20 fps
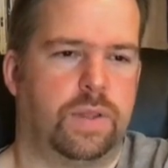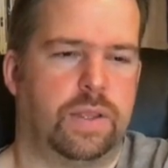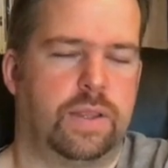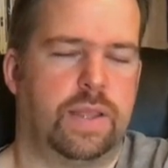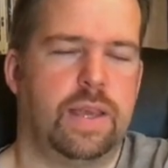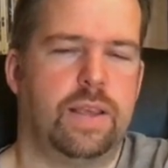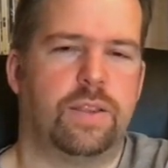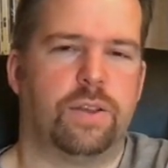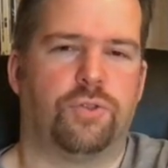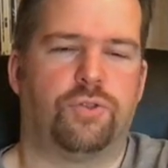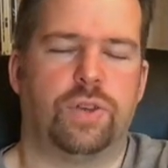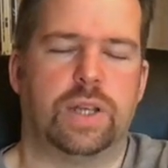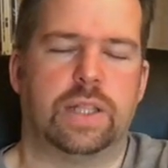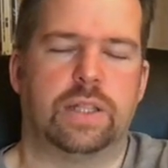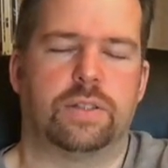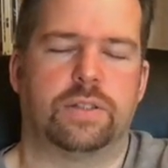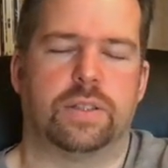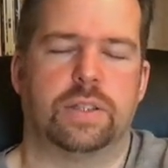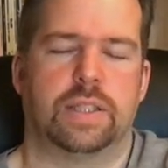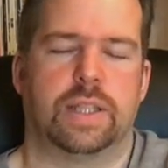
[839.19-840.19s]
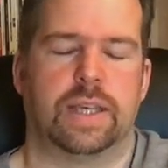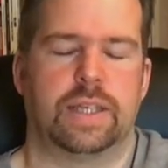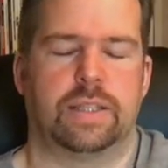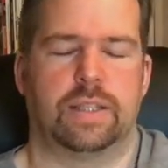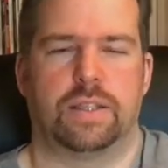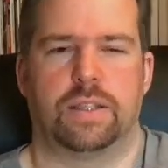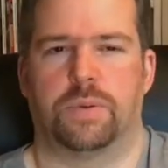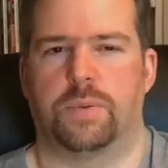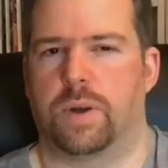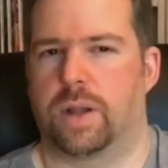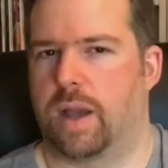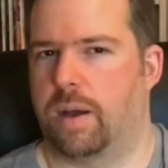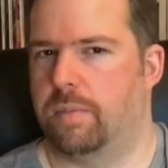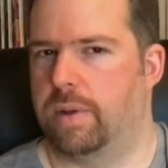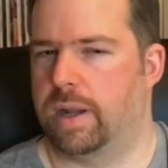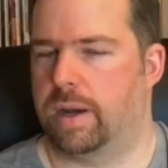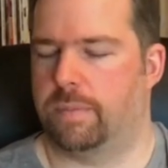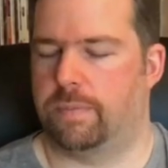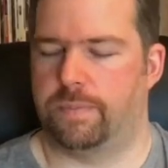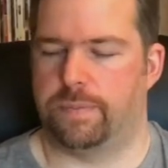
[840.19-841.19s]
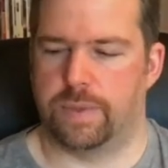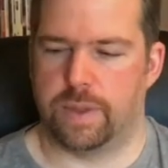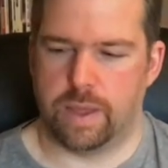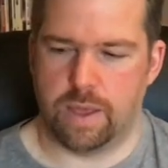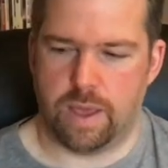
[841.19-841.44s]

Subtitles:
the teaser trailers and things as they were coming up.